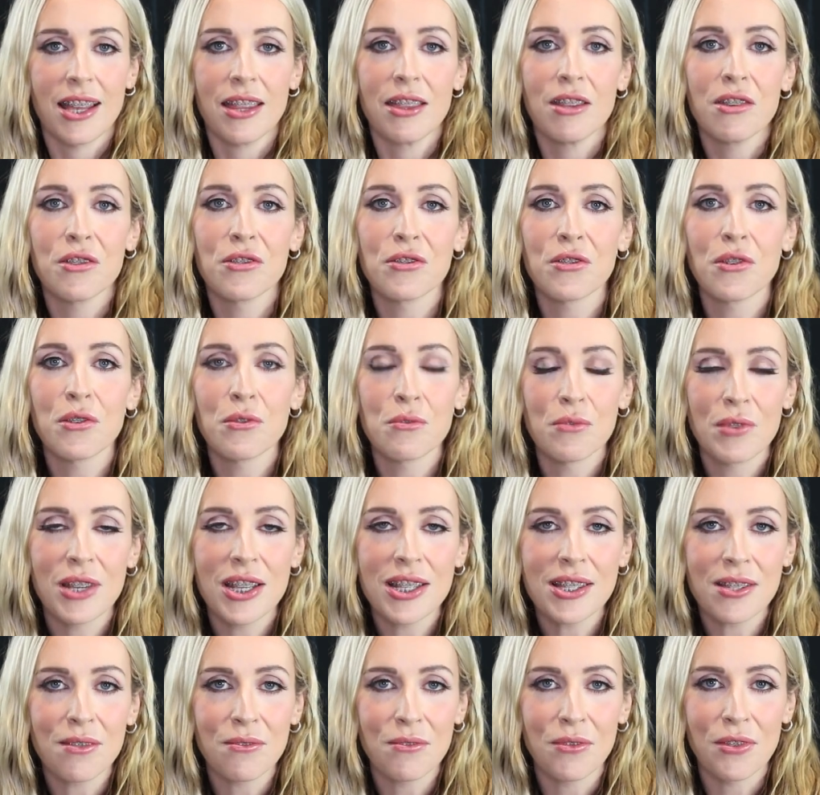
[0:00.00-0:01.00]
And there's good
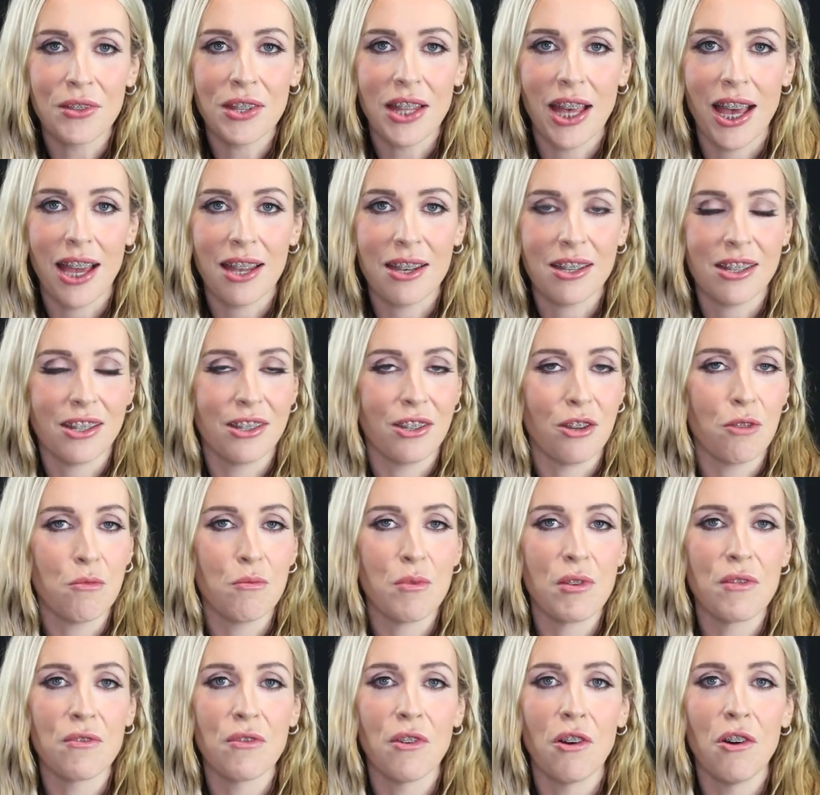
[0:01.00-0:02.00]
reason for that. You know,
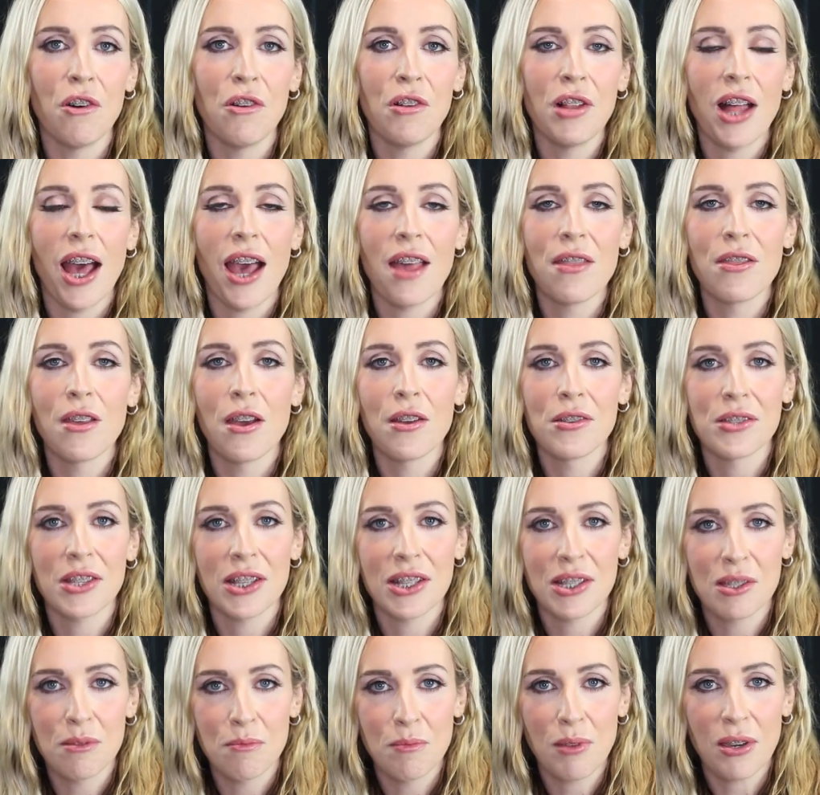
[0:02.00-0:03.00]
we've all had those
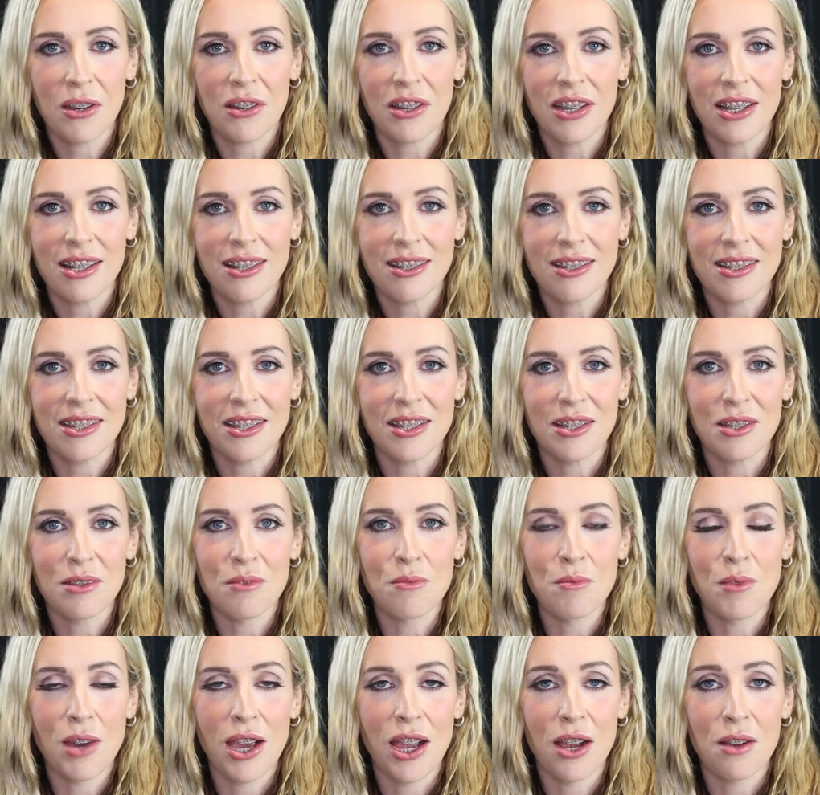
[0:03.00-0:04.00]

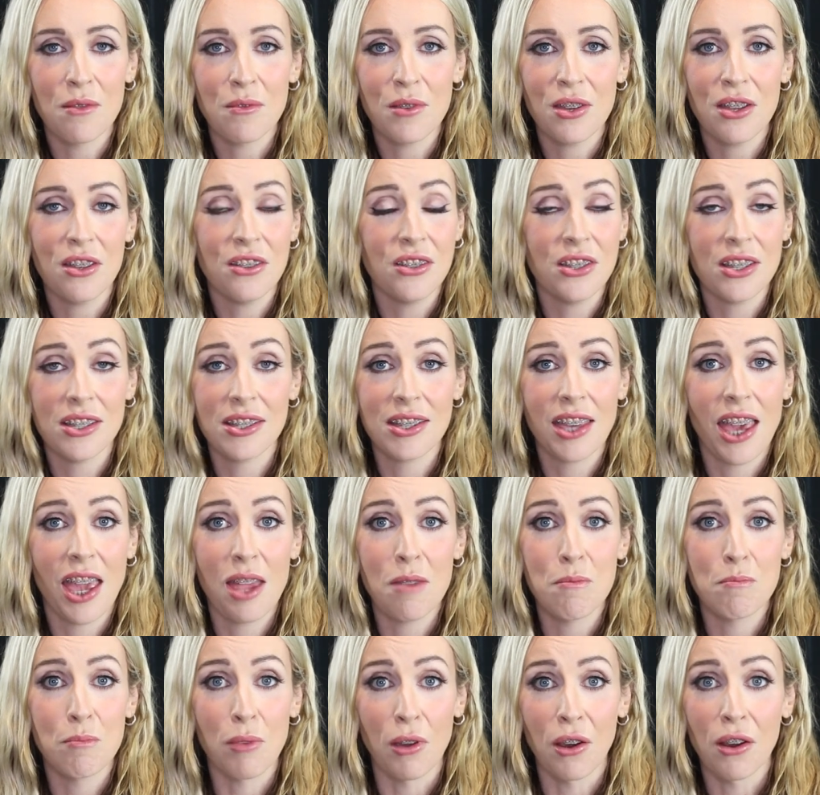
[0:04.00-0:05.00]
experiences where we just
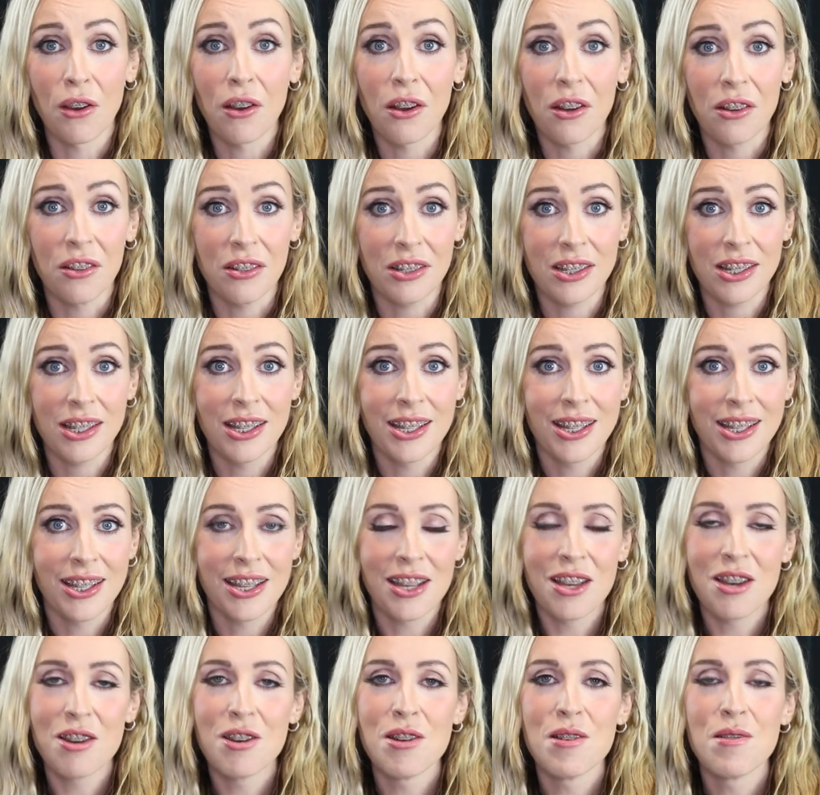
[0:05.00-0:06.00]
get burned
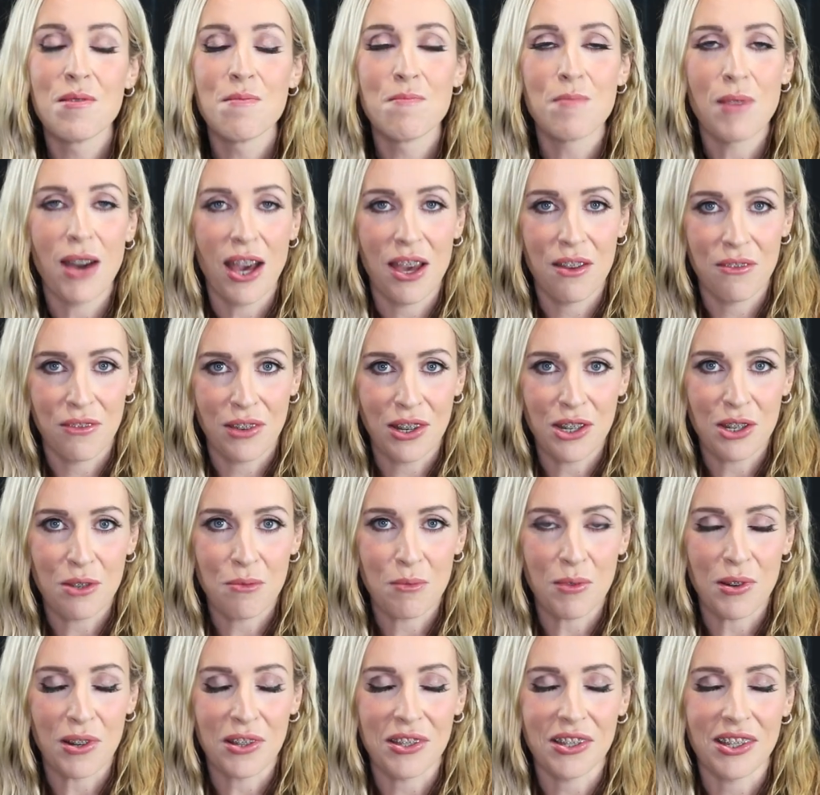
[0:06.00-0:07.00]
by a
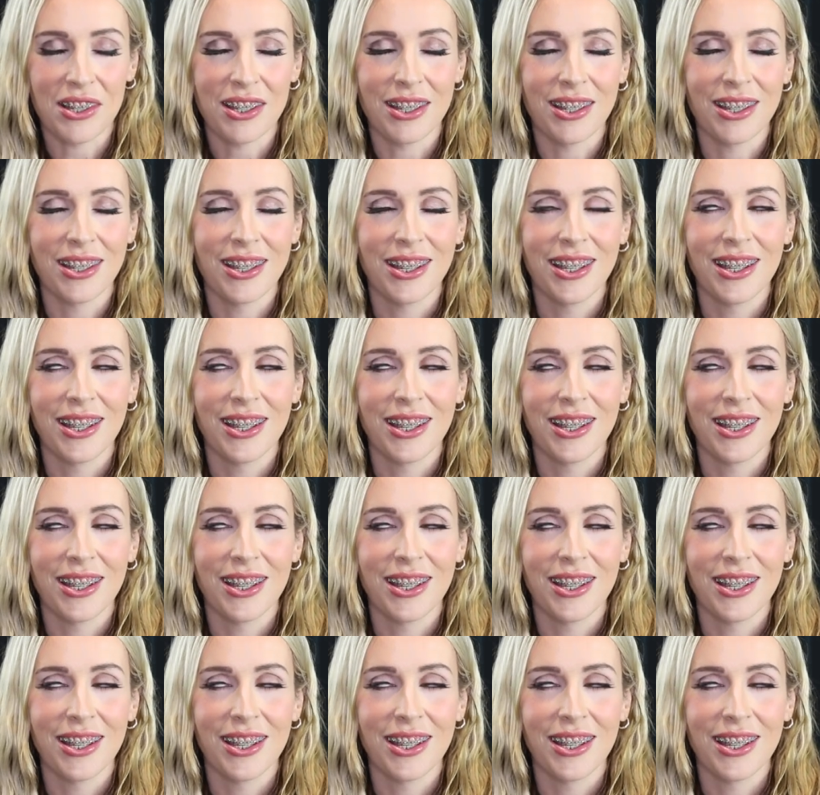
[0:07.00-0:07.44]
French person.